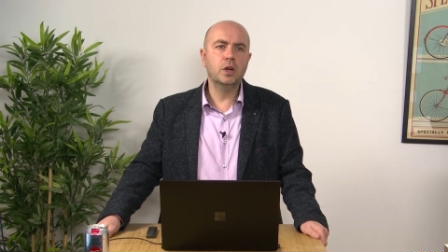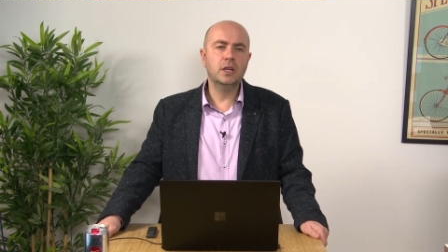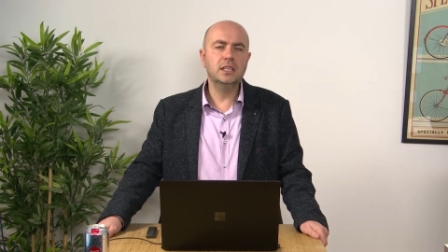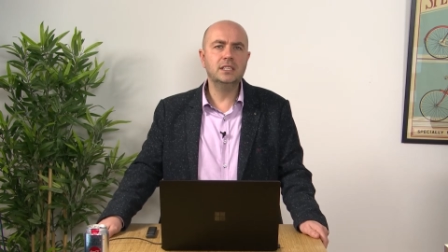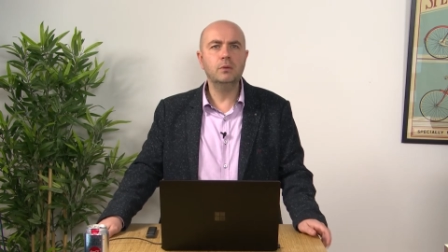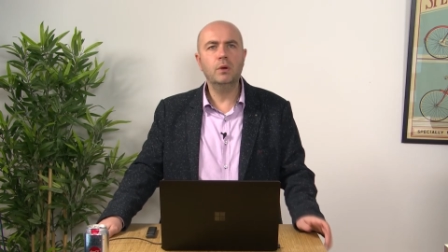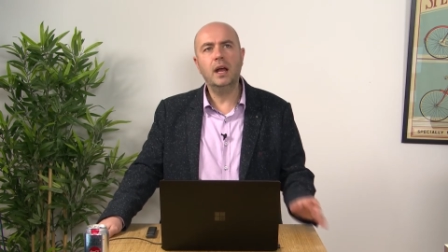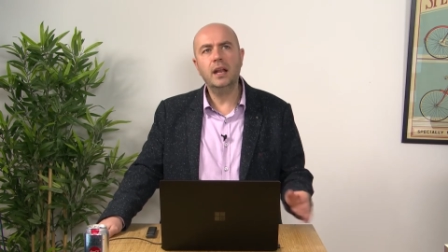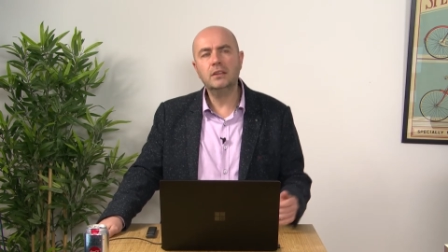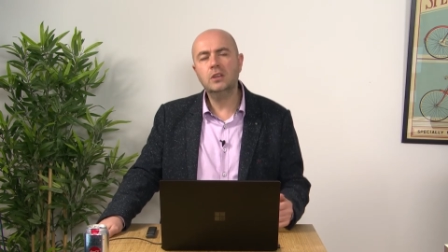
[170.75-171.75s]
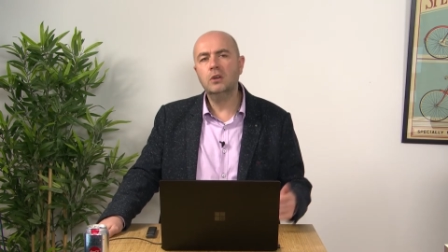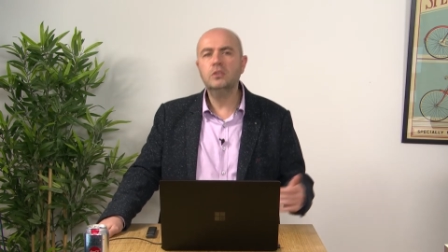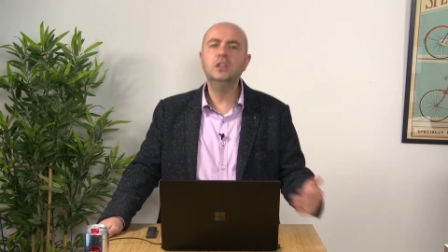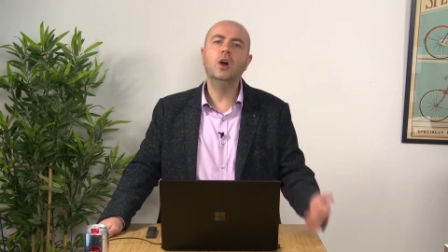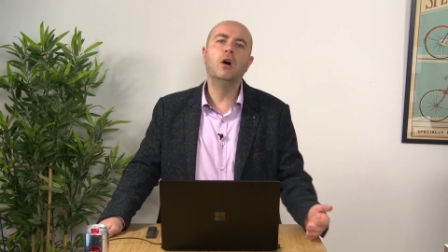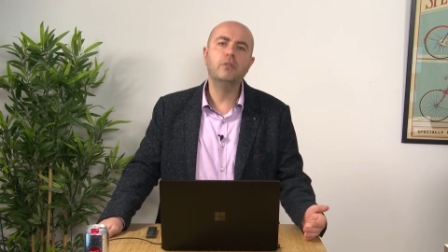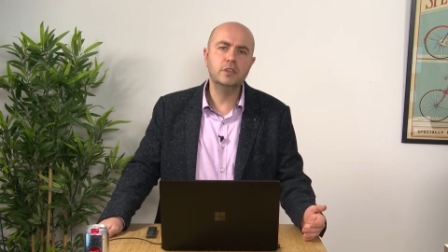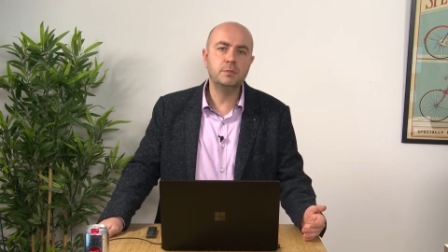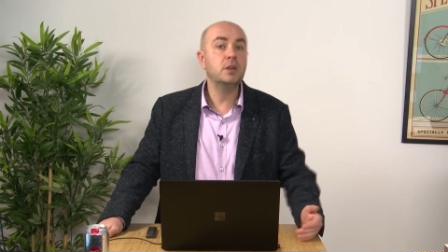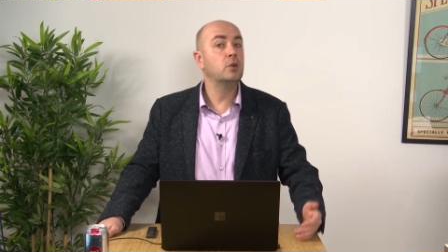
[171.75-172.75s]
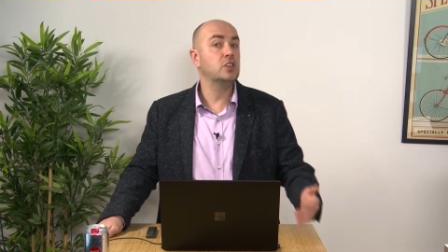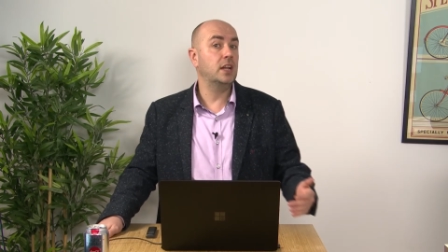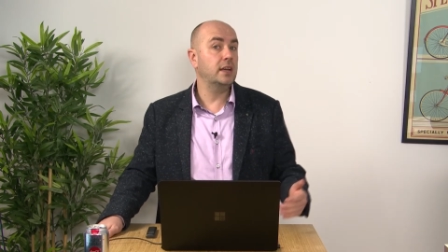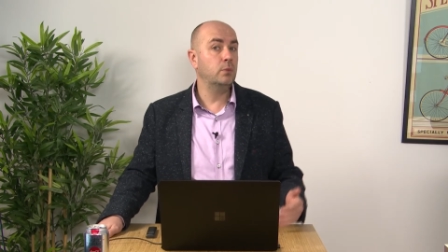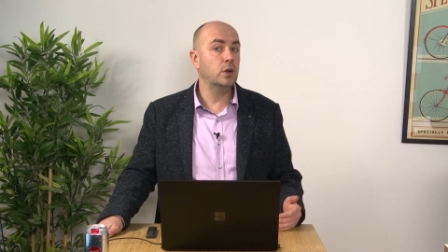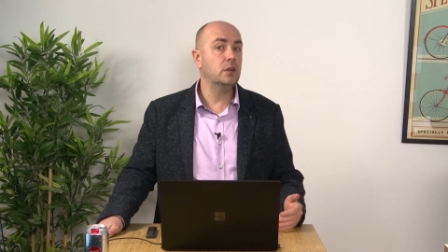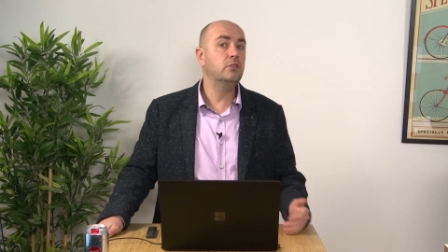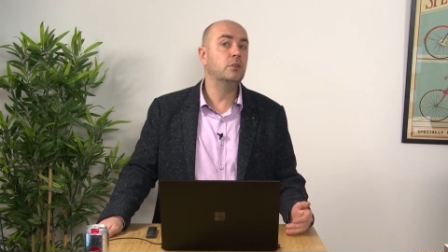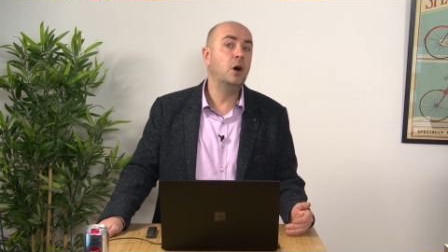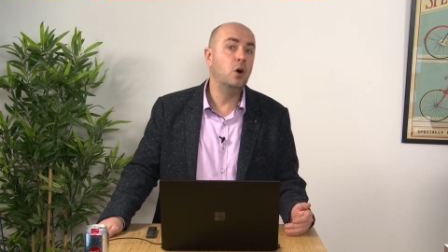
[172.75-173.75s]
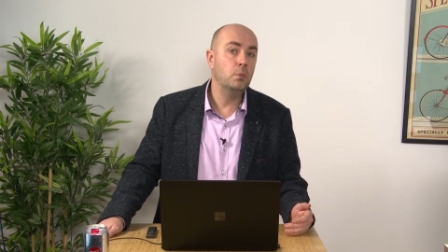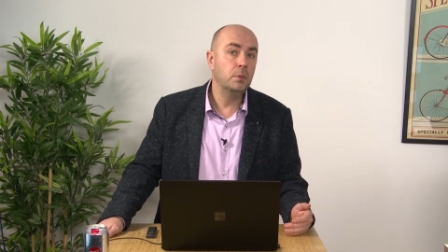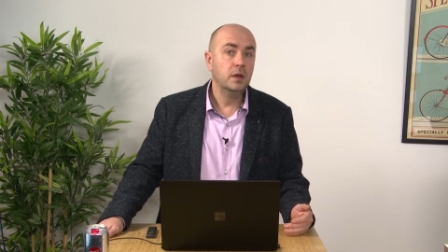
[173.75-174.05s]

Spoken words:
And they say, well, I like to go to the office, but I also like working from home.